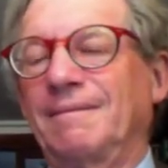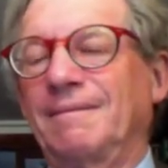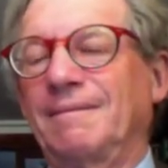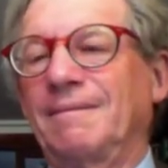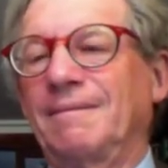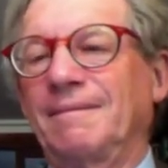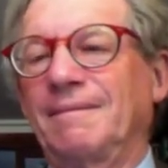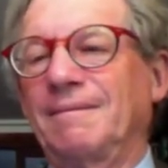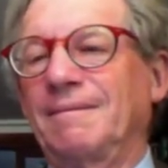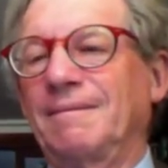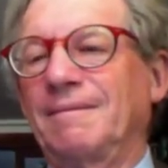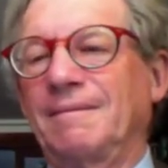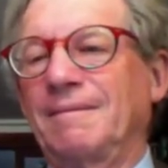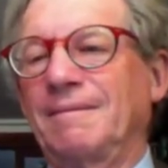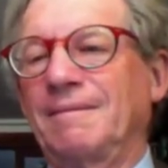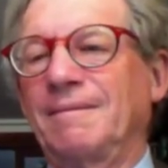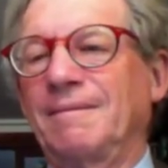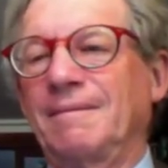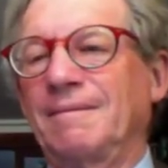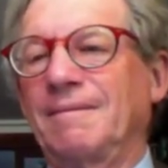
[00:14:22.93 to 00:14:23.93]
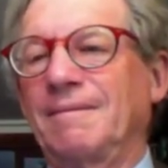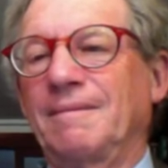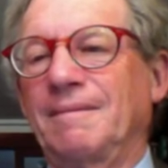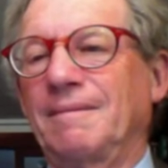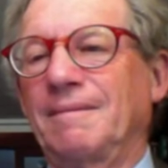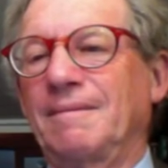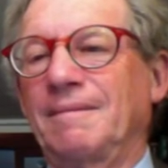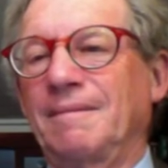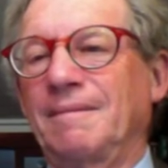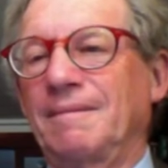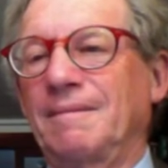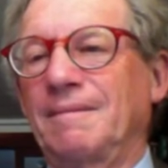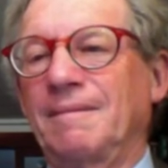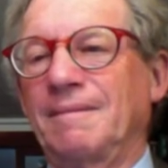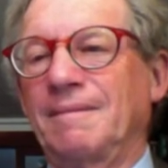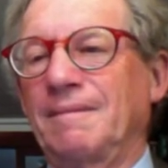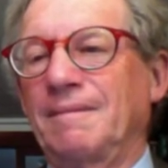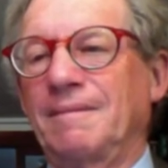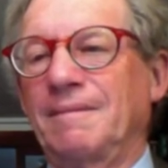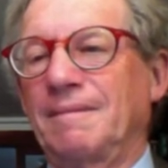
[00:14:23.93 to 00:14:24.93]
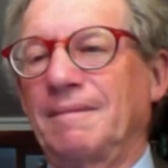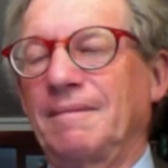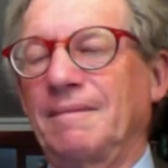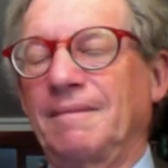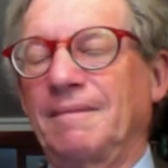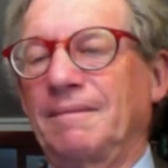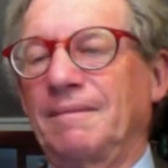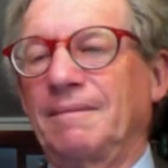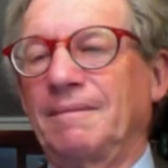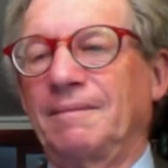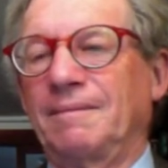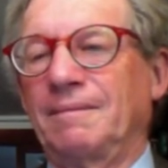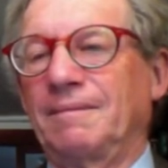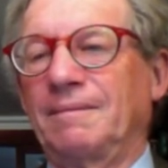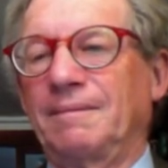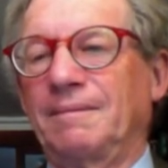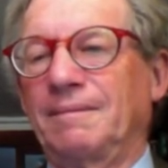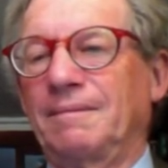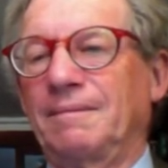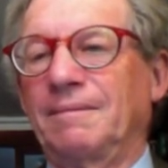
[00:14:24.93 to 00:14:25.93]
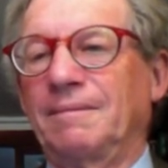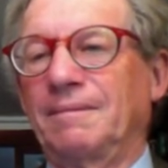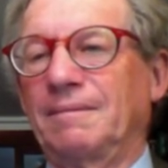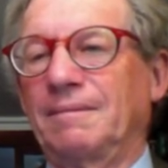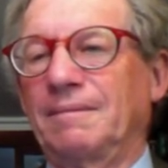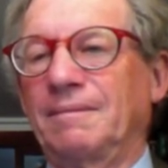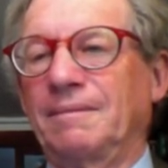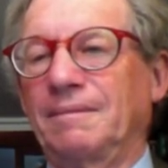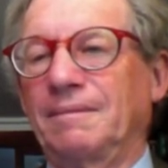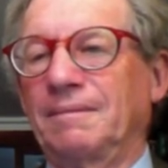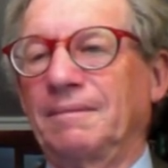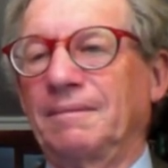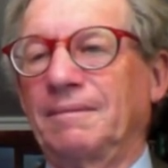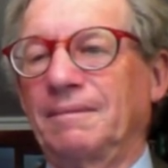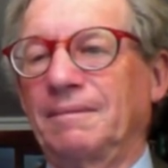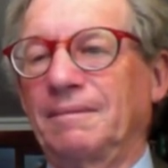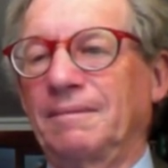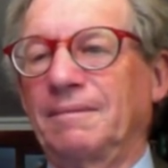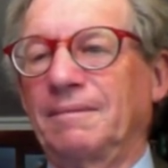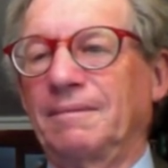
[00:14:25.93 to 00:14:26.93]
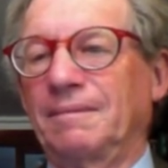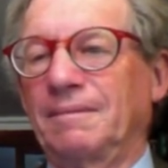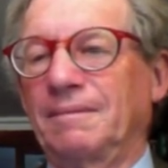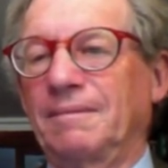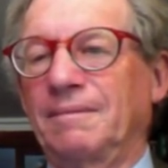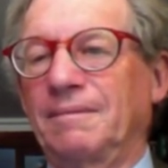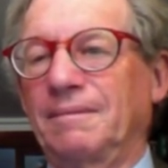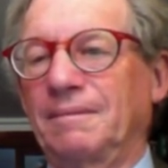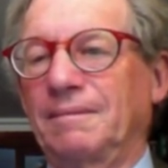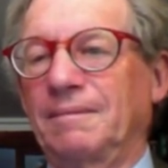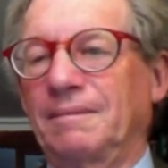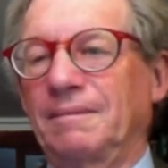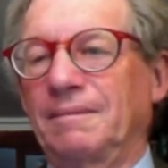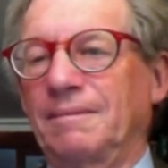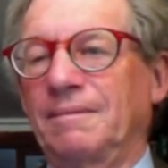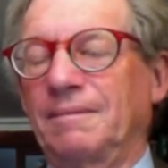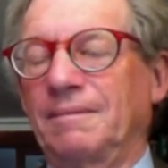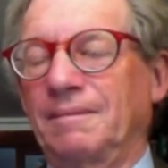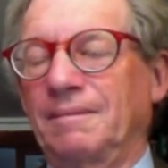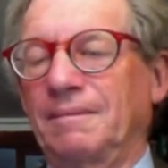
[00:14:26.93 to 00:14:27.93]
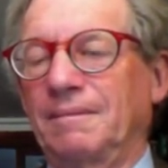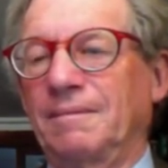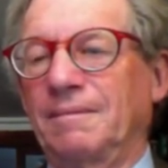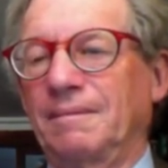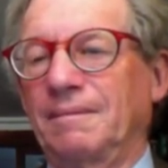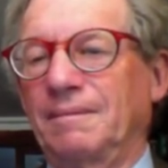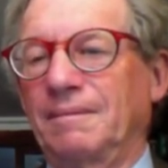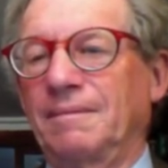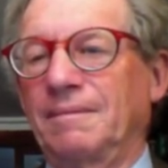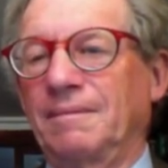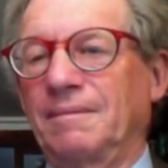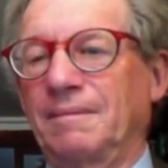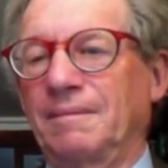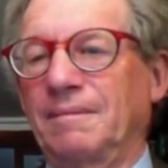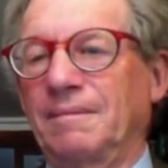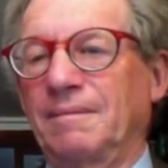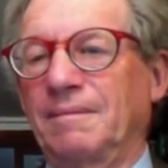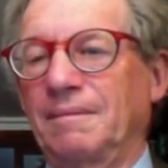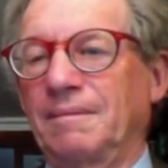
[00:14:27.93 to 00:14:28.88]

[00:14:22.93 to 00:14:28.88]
[no speech]